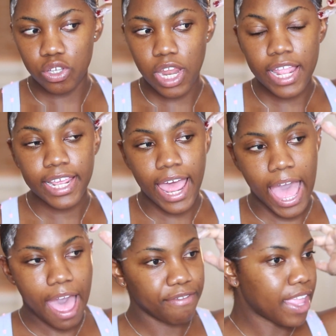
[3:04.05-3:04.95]
now that I
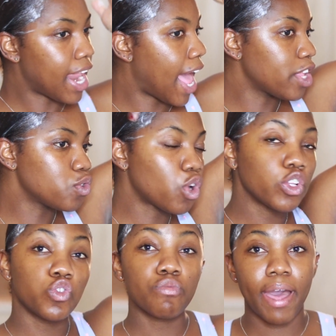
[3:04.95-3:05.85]
have that, I do
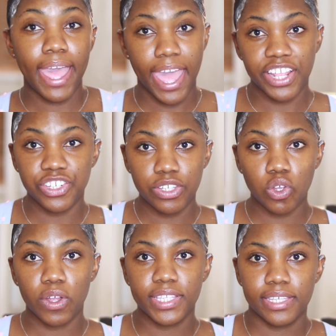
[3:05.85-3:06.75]
not do my edges
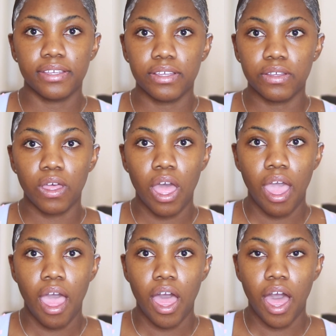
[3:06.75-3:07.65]
until
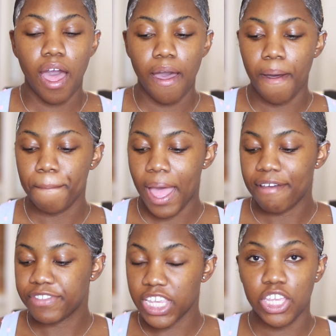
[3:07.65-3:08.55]

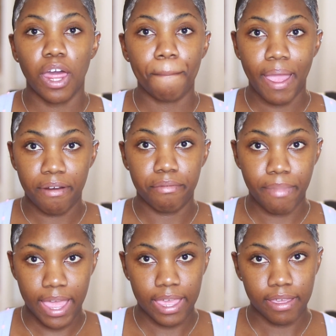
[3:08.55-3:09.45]
I've taken up my
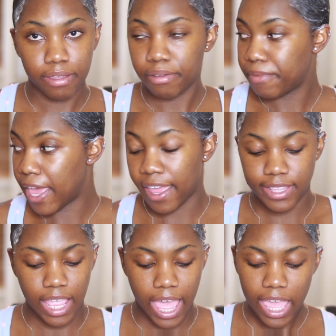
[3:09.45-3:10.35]
hair
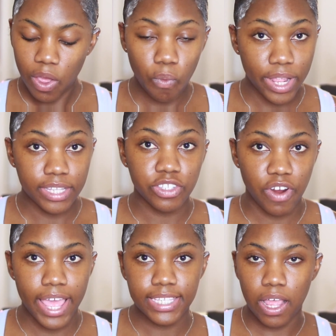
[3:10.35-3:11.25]
tie when it
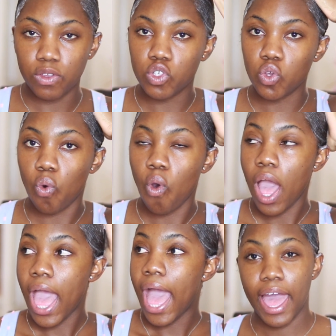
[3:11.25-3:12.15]
dries down. So
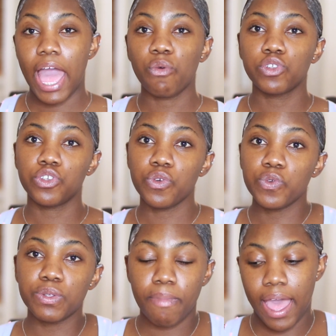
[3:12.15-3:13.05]
I would
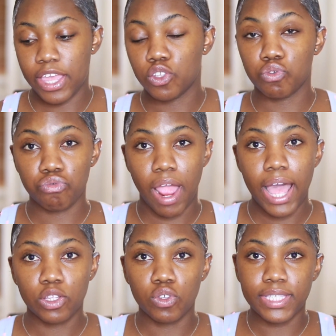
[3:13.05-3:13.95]
use my
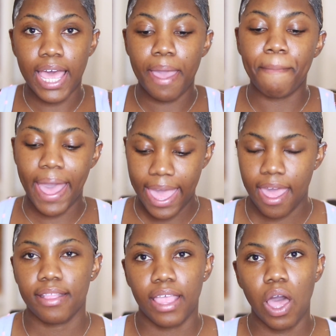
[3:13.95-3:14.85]
do-rag to tie my
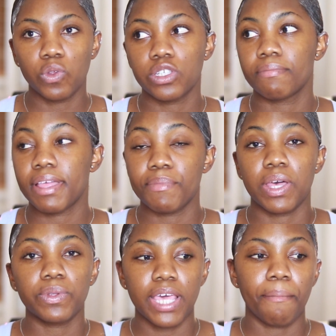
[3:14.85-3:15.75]
hair down. Sometimes
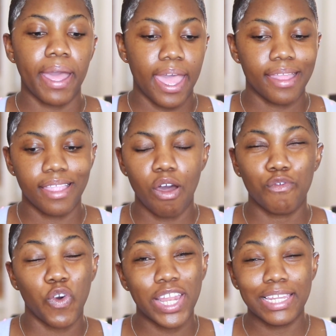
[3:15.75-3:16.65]
I'll tie my hair down
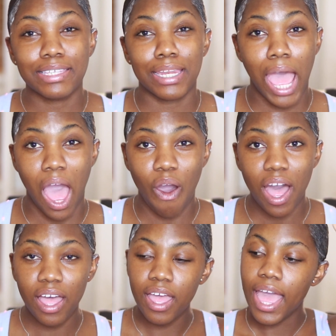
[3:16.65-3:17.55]
for at least an hour,